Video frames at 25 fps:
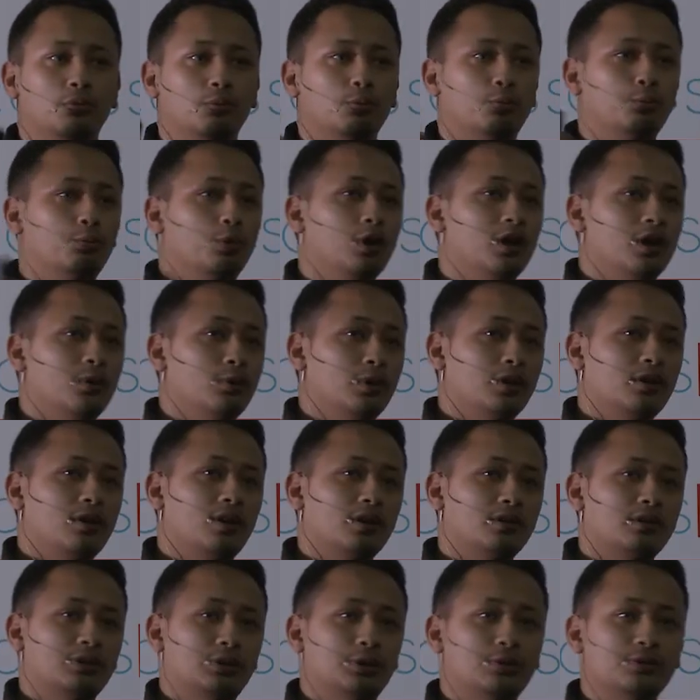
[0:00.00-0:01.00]
Were we
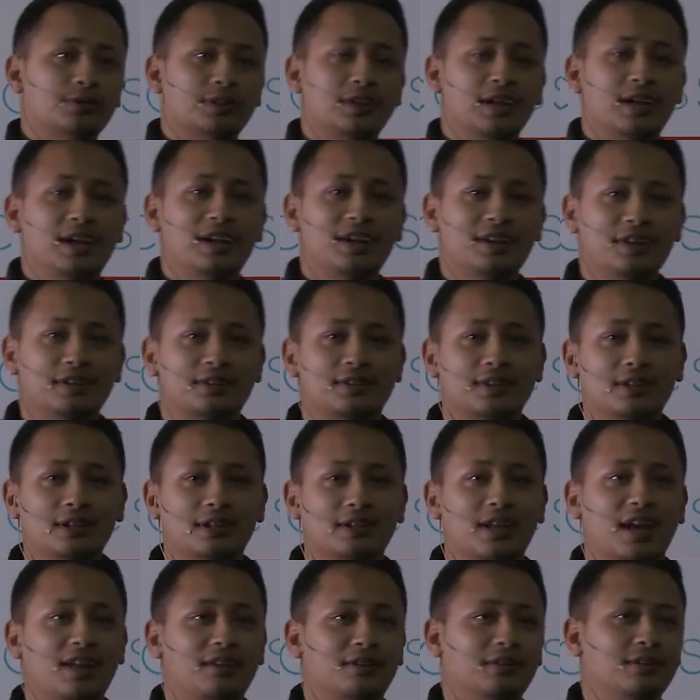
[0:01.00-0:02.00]
not using ADSL
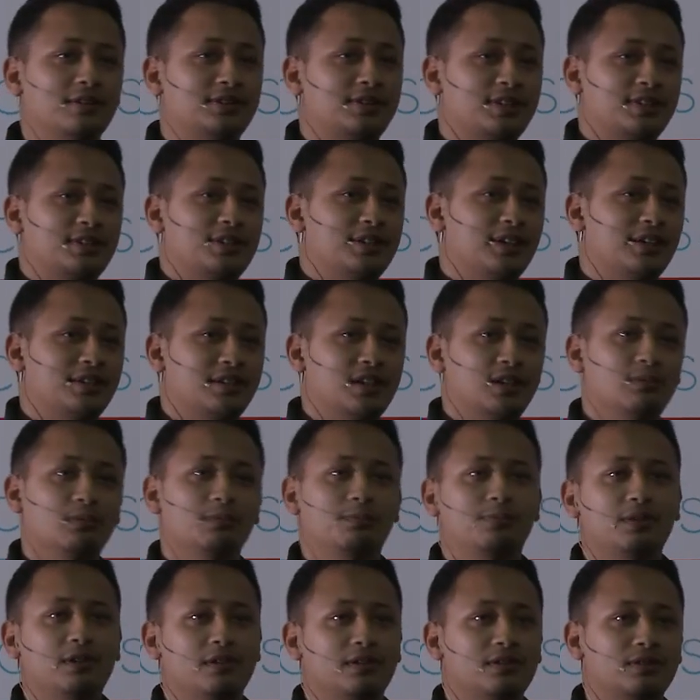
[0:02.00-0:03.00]
968
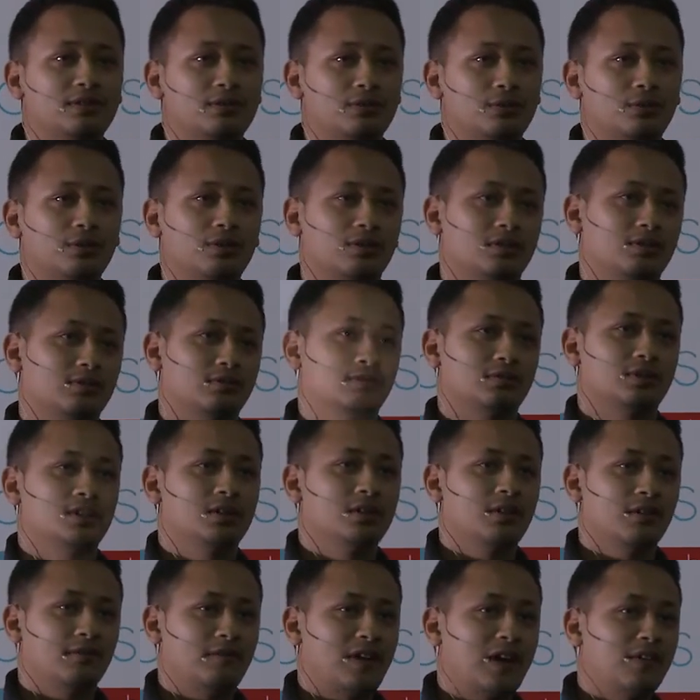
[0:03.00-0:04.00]
kbps or
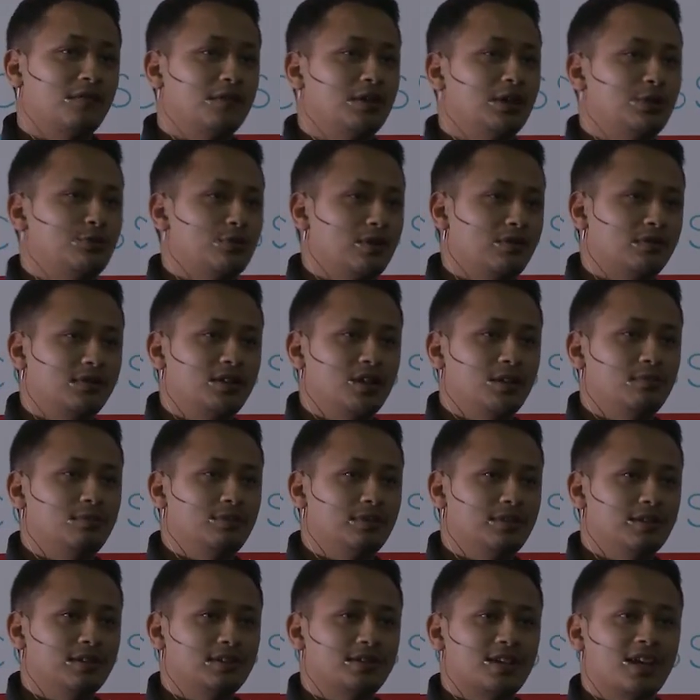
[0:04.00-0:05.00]
512
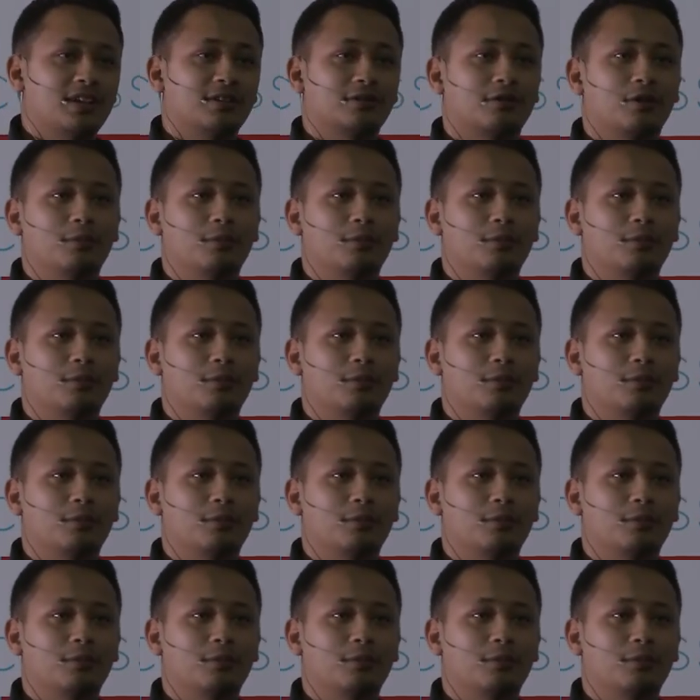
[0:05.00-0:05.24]
kbps and